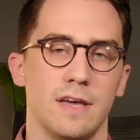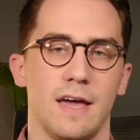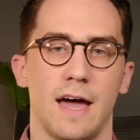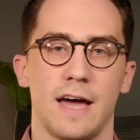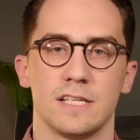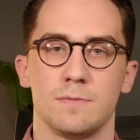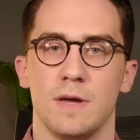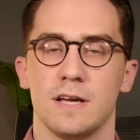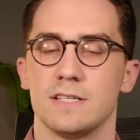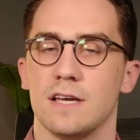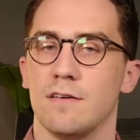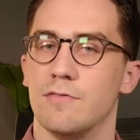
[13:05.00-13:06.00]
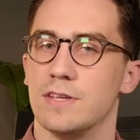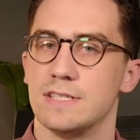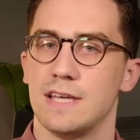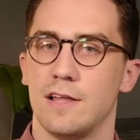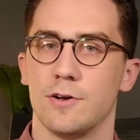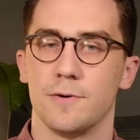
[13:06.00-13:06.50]
aspects of the
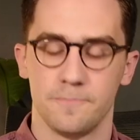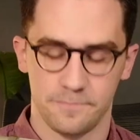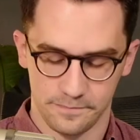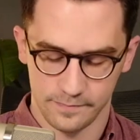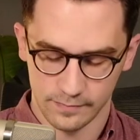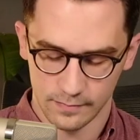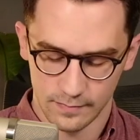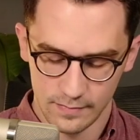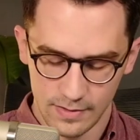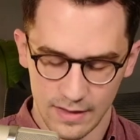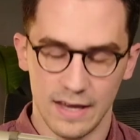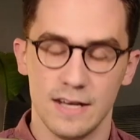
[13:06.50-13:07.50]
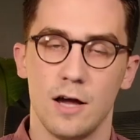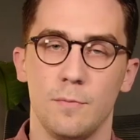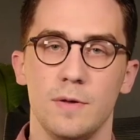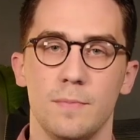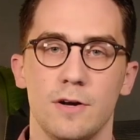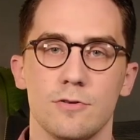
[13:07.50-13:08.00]
seller and help
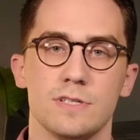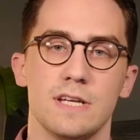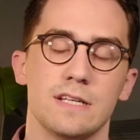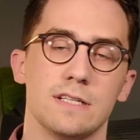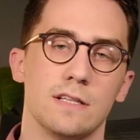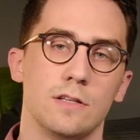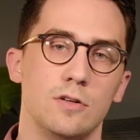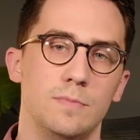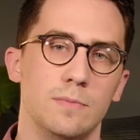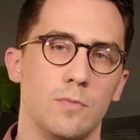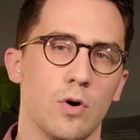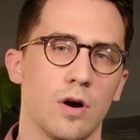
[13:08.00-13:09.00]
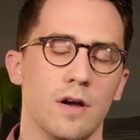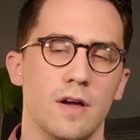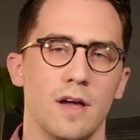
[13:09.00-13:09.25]
them understand a little bit more